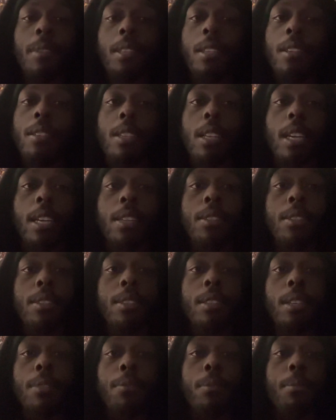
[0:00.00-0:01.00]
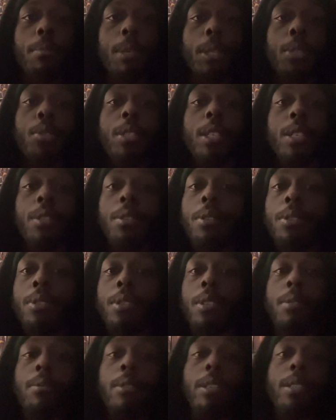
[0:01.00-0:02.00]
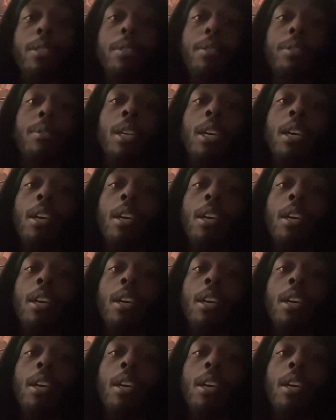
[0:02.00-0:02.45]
it's a lot of different pictures that you can see right here,